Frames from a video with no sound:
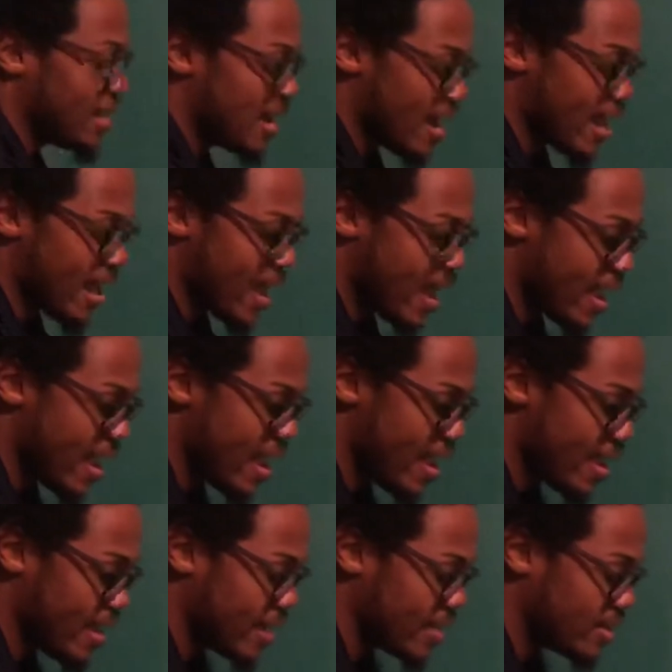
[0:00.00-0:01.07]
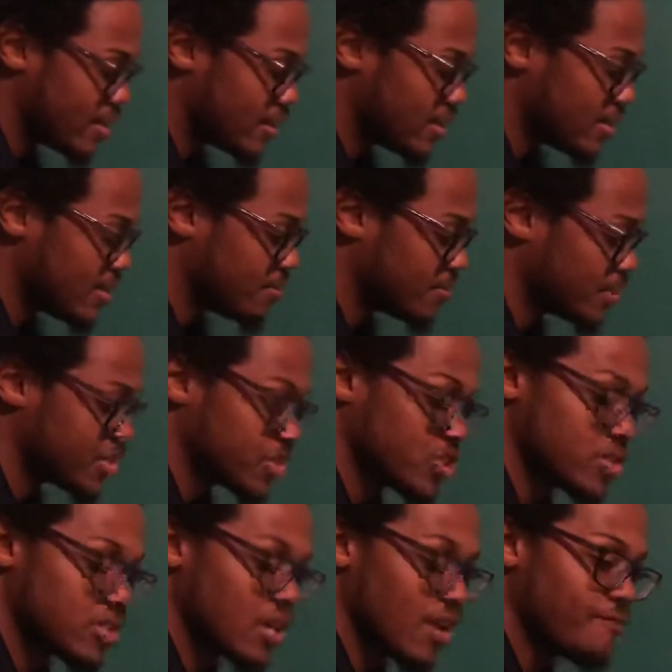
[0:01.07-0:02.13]
I had, let's
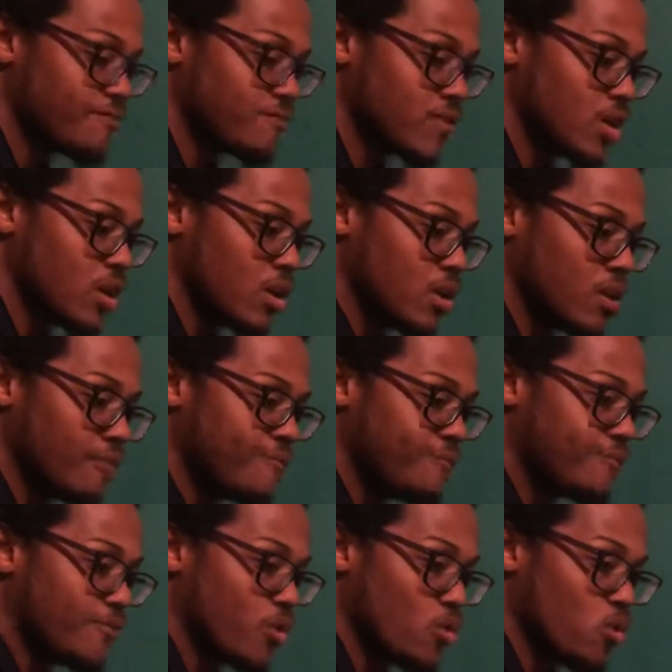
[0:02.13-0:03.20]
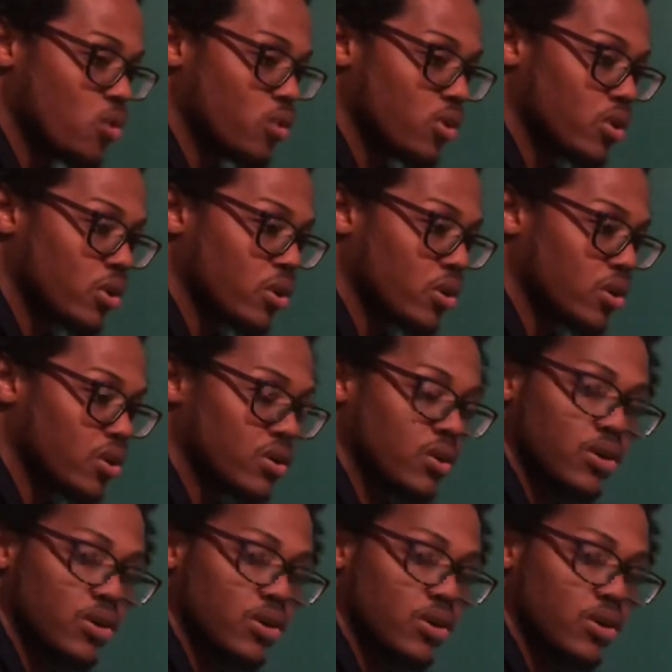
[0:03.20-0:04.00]
just say 4